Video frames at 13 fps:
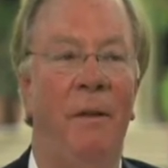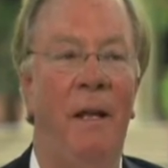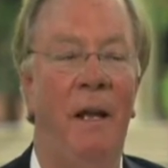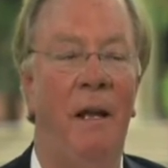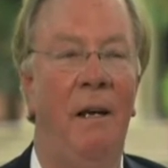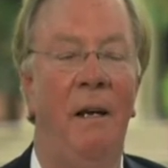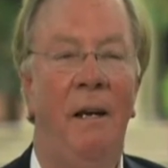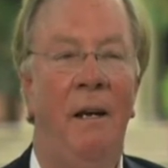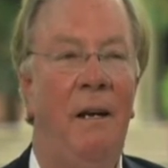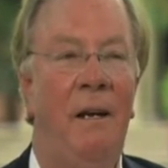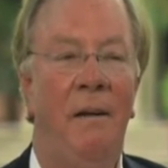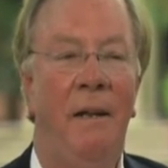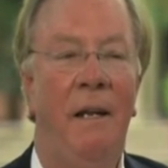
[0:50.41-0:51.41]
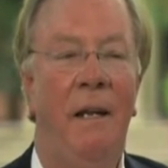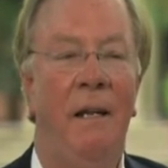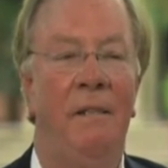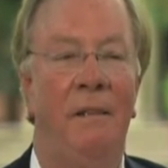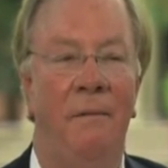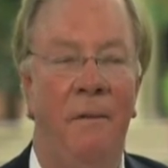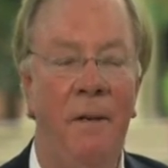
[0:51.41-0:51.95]
They had
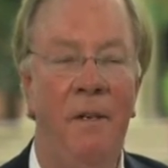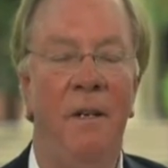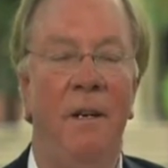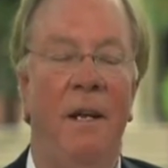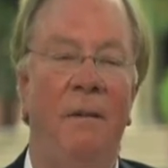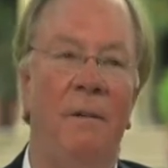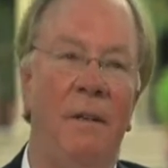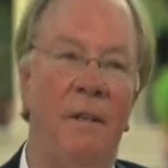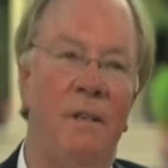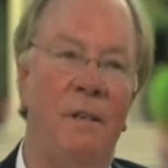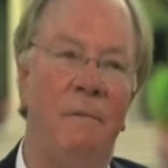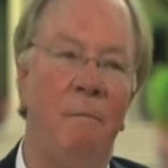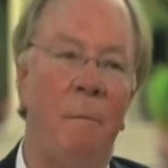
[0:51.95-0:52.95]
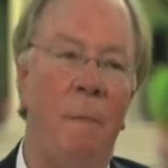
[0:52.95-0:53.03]
sufficient evidence